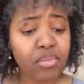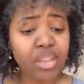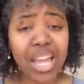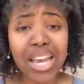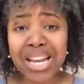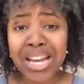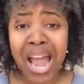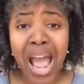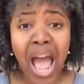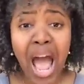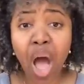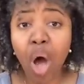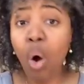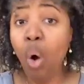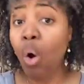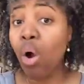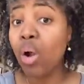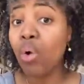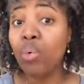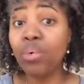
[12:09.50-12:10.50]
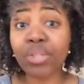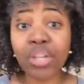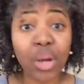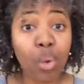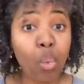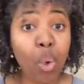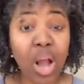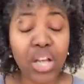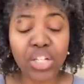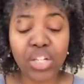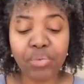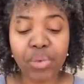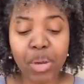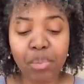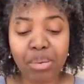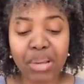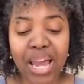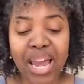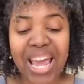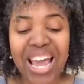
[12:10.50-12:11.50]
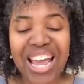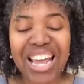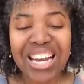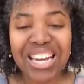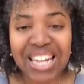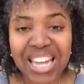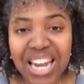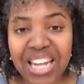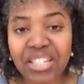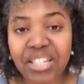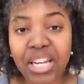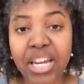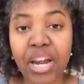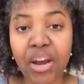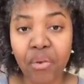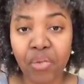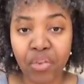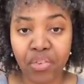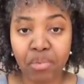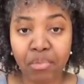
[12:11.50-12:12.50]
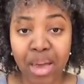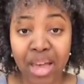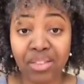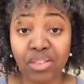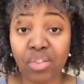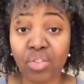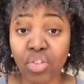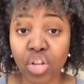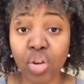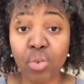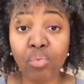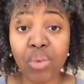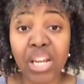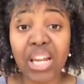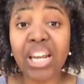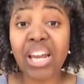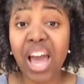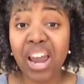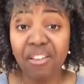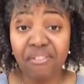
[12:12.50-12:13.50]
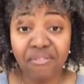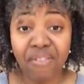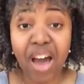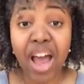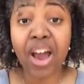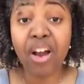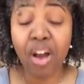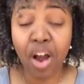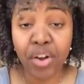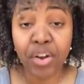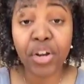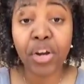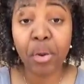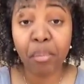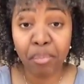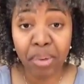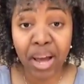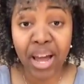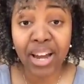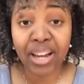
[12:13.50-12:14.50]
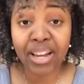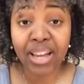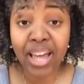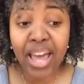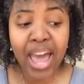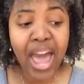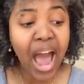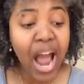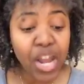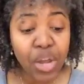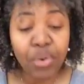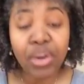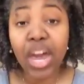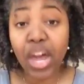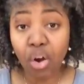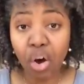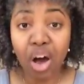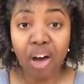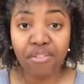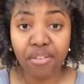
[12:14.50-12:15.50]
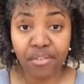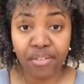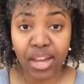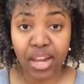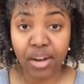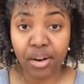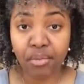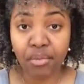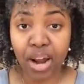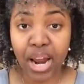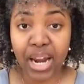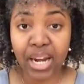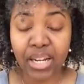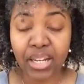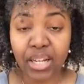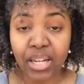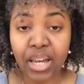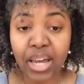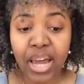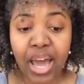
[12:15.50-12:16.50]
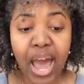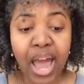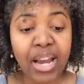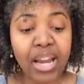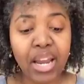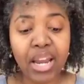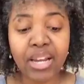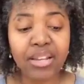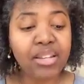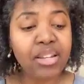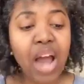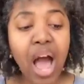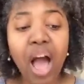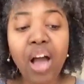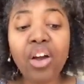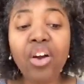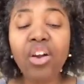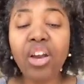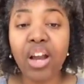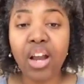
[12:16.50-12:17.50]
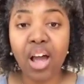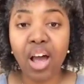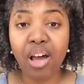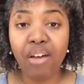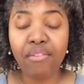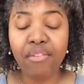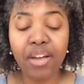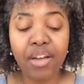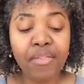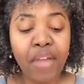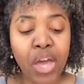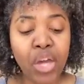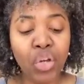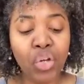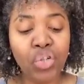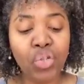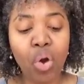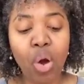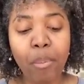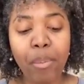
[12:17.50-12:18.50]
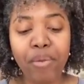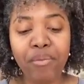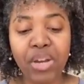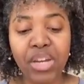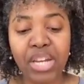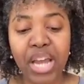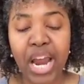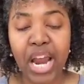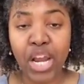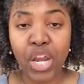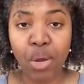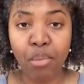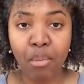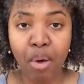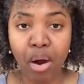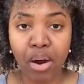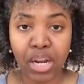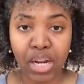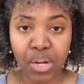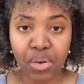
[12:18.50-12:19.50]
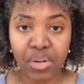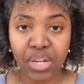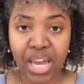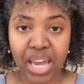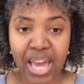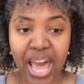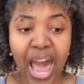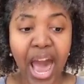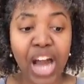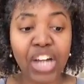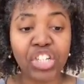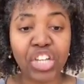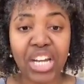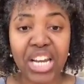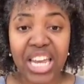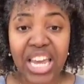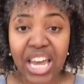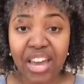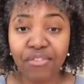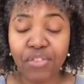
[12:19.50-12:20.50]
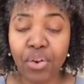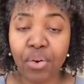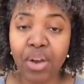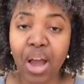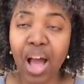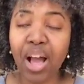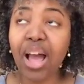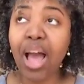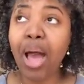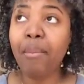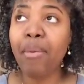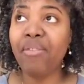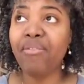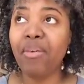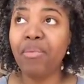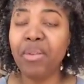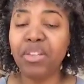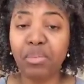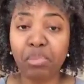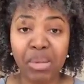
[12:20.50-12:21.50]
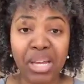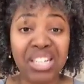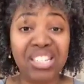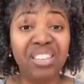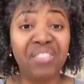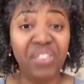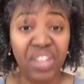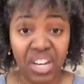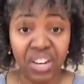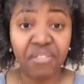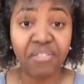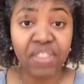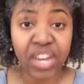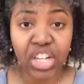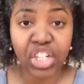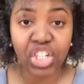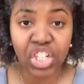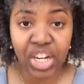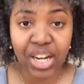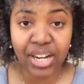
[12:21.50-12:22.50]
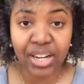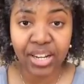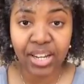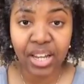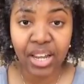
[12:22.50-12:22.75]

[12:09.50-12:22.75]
now or who's going to watch the replay needs to hear this message, so you really light a fire under your butt and you get off of it, right? And it's not good enough that you show up every day and you market and you take action if you're not coming from this place of conviction,